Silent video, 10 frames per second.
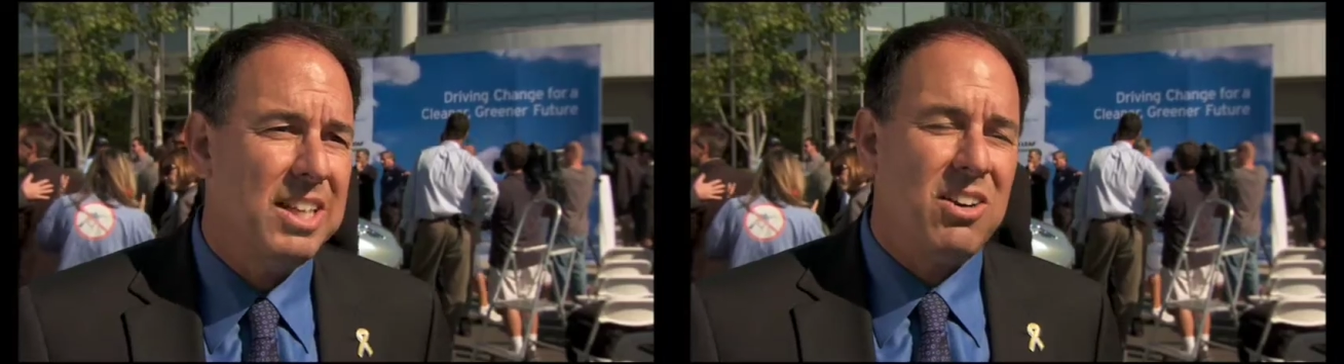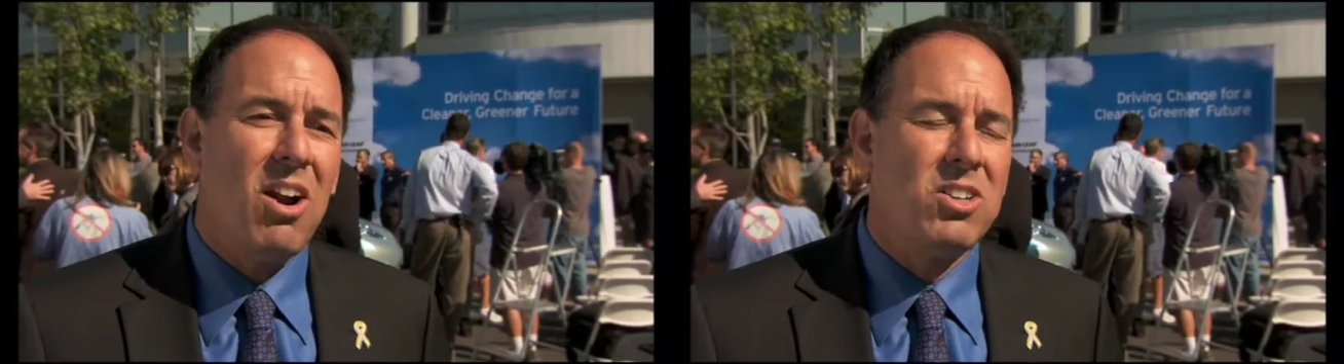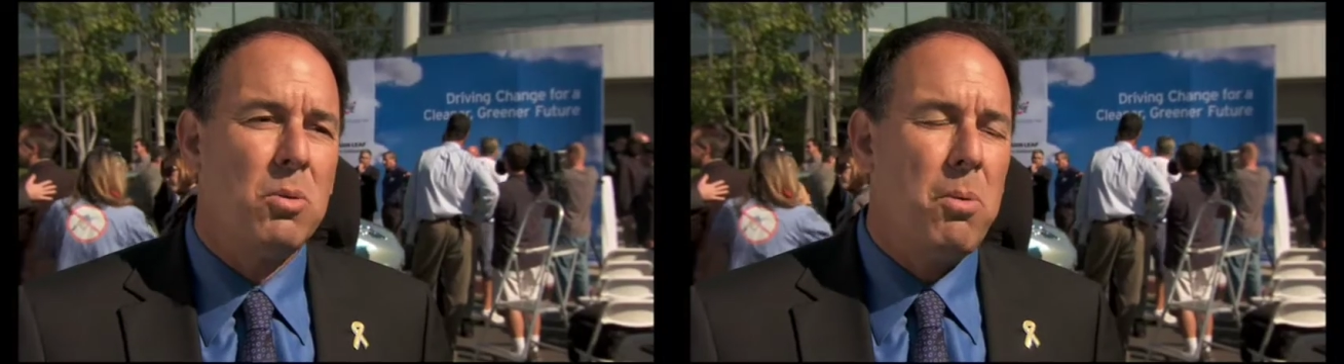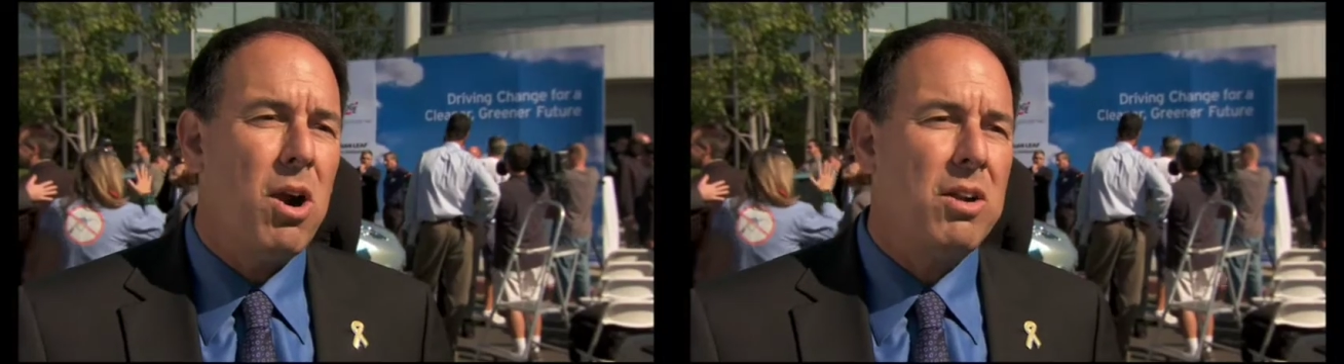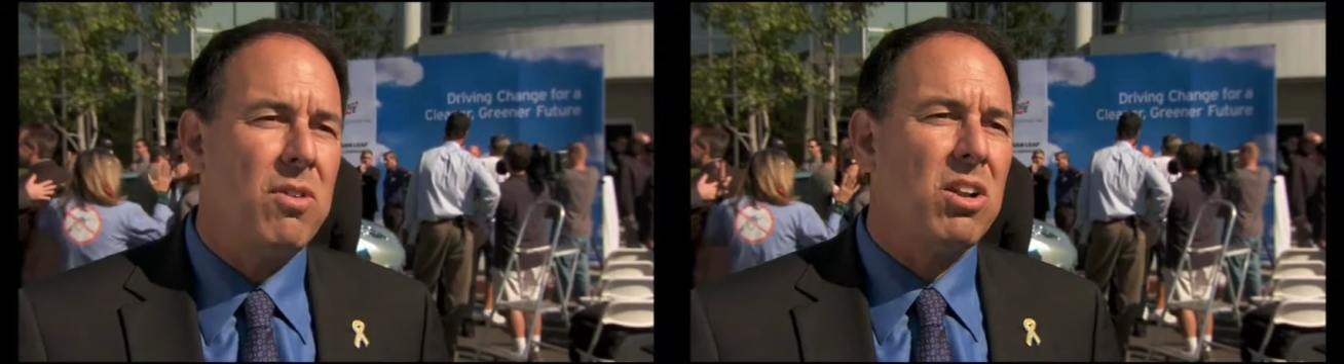They're also
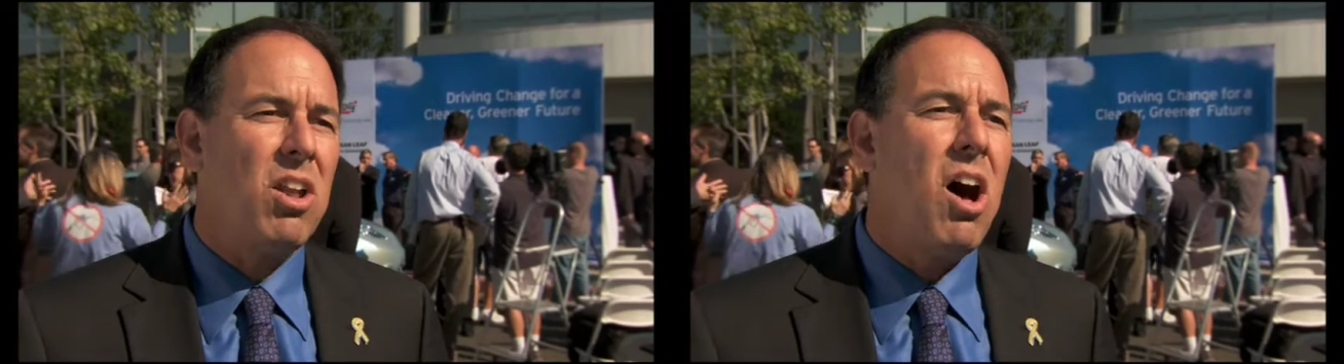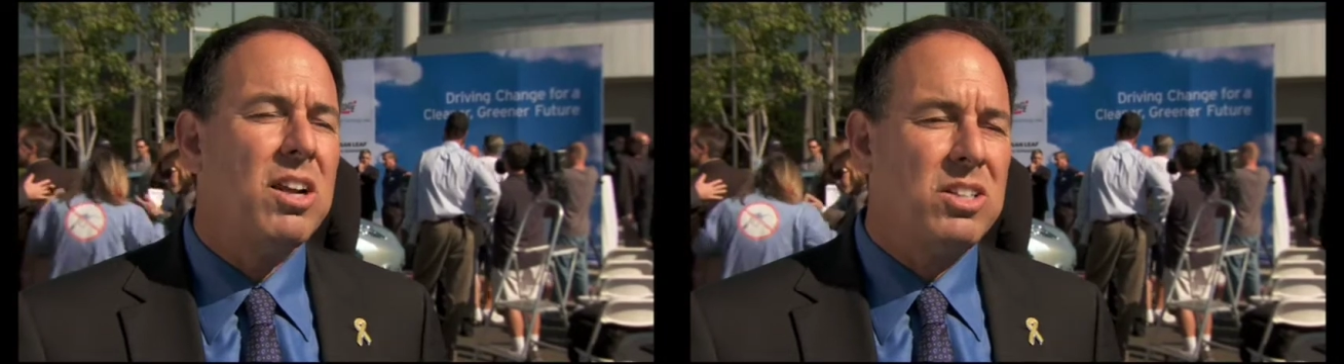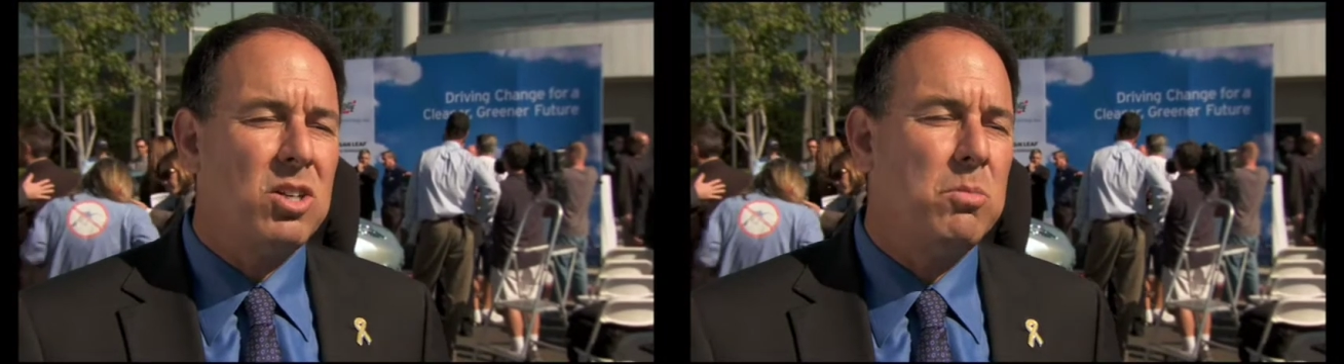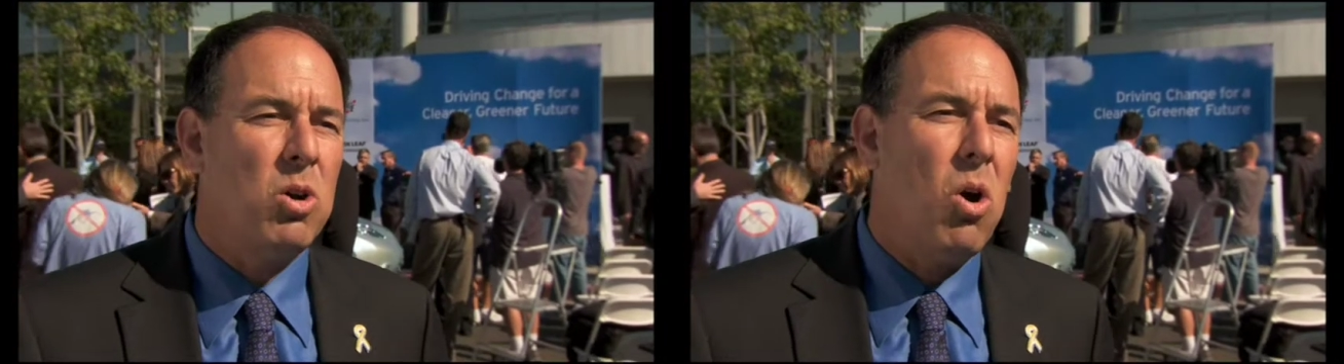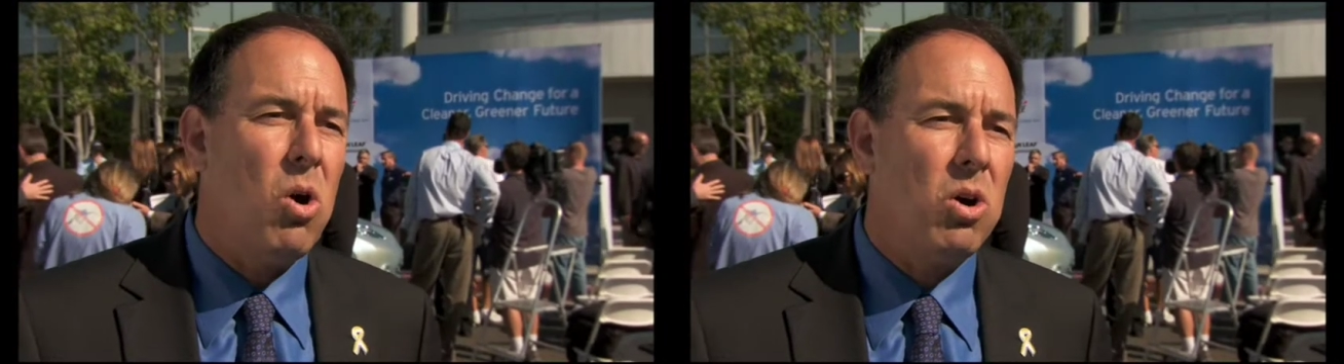part of our long-term
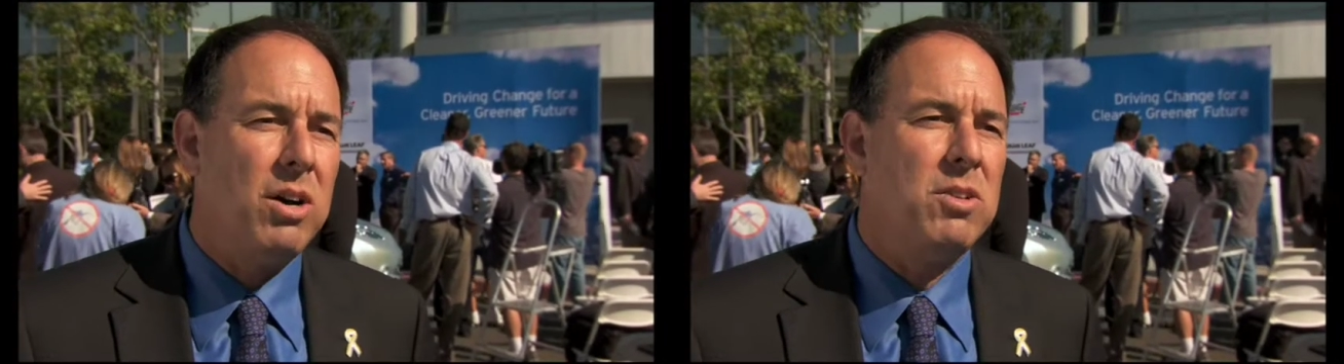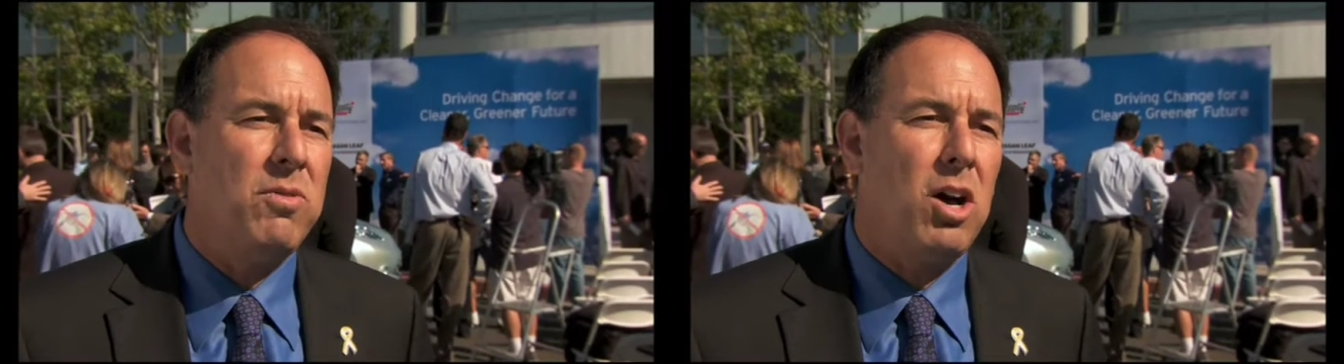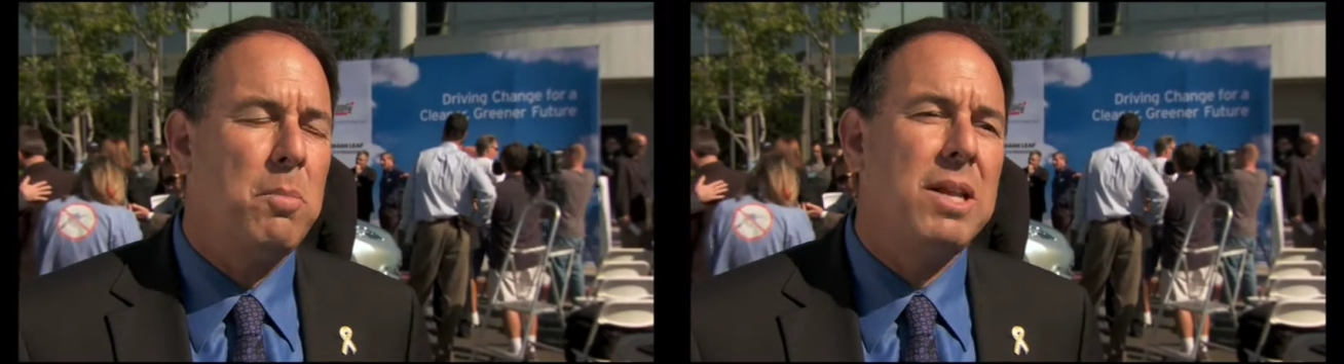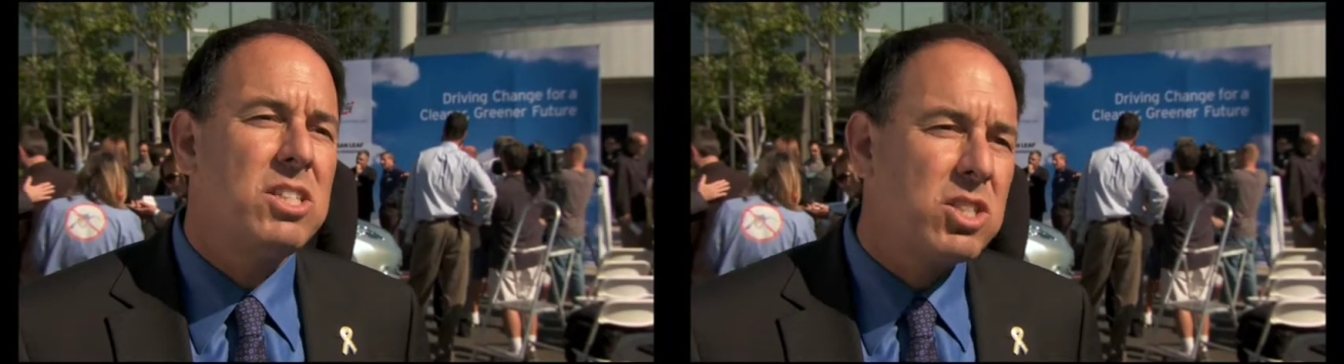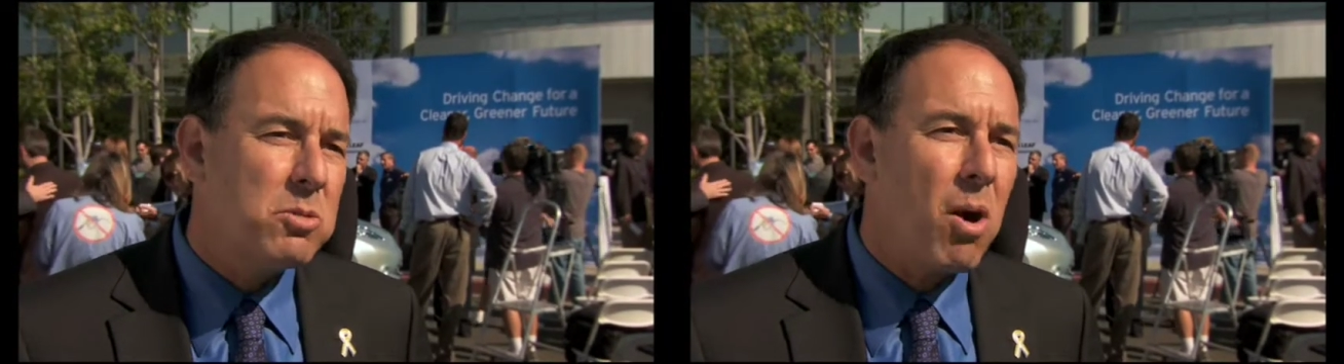goal of developing a
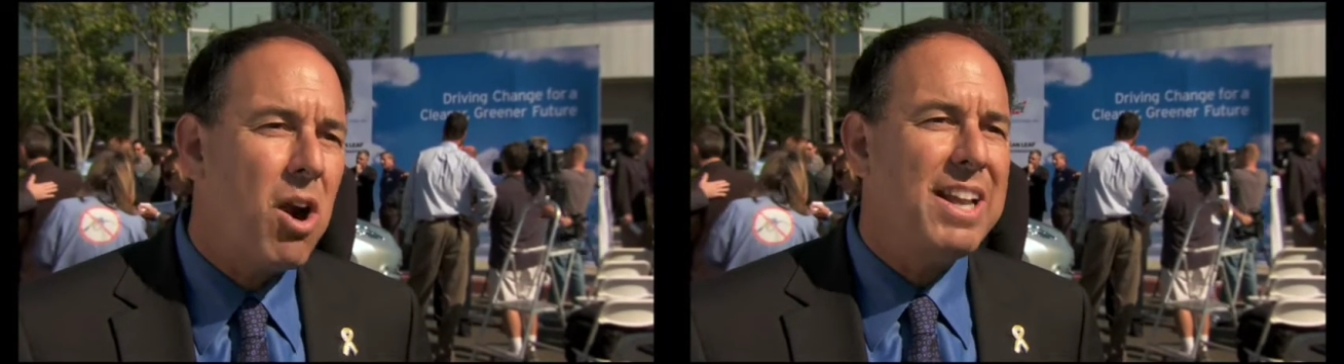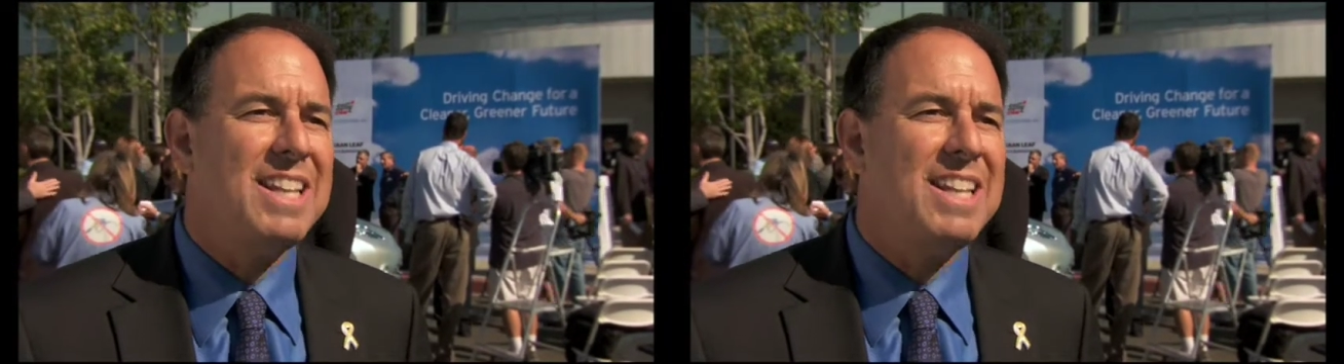smart,